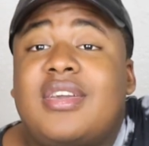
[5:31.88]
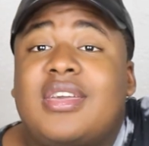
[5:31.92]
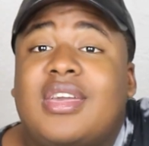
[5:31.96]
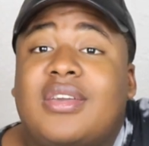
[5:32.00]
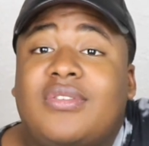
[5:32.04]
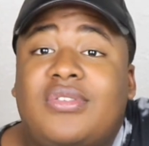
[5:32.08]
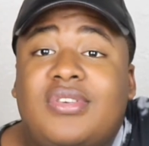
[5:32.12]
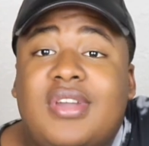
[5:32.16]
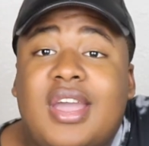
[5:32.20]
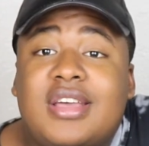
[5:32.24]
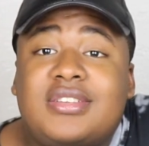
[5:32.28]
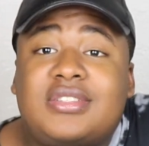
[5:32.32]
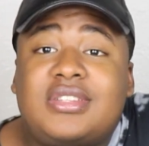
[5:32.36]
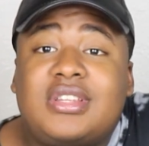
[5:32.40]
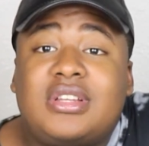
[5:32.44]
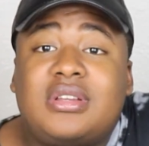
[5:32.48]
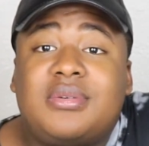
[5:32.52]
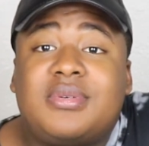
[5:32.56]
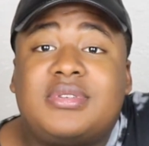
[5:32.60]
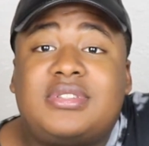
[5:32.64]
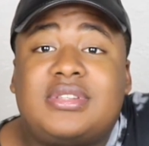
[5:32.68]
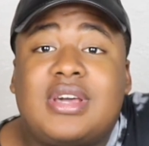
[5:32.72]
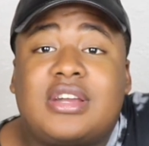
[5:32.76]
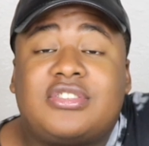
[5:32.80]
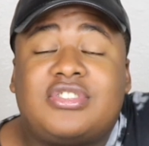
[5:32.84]
If you guys are dealing
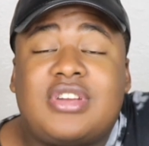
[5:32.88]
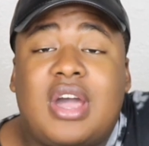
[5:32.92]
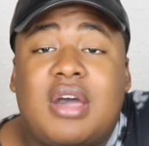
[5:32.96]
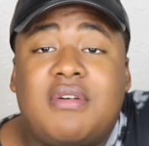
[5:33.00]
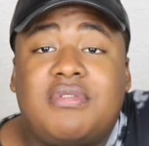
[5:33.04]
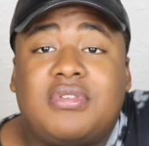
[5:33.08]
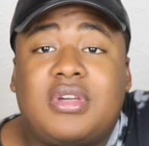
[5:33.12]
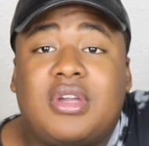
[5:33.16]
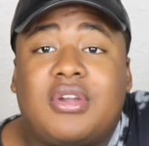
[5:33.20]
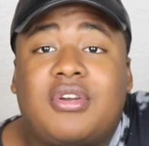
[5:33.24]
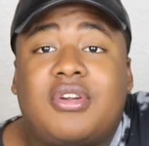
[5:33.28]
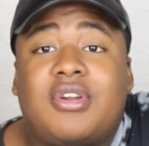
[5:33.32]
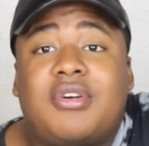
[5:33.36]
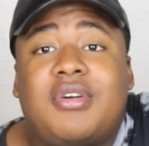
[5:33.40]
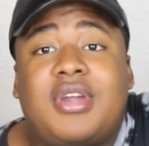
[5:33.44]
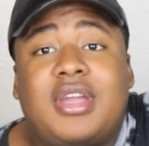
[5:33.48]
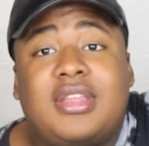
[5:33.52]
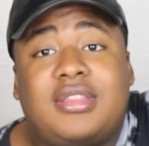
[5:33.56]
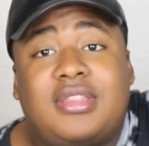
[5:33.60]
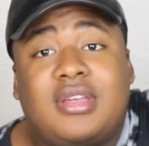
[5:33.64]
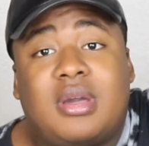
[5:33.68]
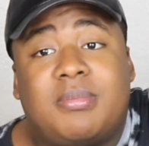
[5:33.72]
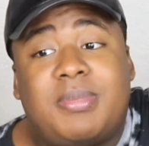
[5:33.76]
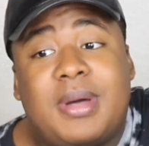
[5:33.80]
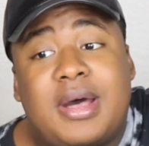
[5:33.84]
with sex trafficking or know
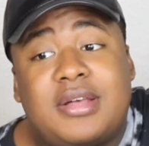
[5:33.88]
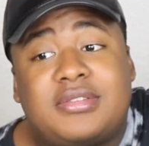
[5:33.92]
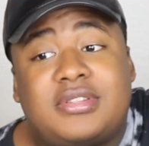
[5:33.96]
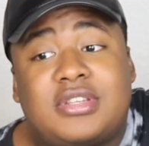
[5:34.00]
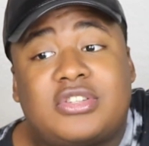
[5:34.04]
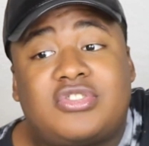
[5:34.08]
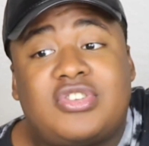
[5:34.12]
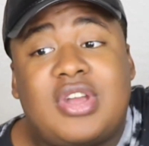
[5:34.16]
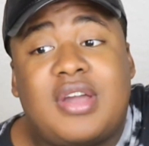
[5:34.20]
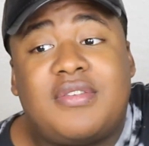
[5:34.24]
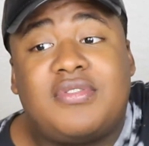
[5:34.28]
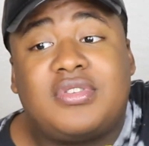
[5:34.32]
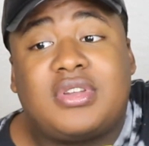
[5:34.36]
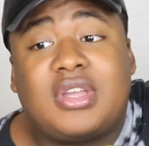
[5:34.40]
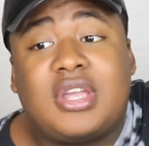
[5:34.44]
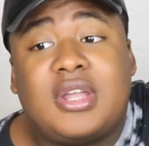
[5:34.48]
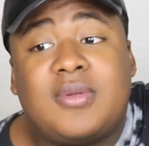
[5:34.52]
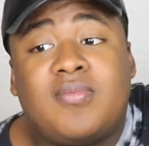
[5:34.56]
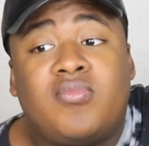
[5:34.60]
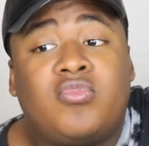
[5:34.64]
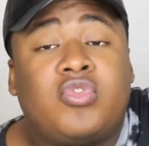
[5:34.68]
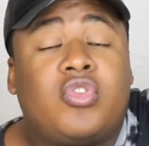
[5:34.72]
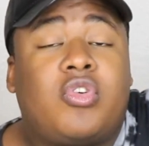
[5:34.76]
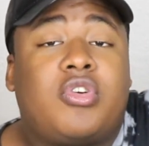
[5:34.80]
anything about sex trafficking,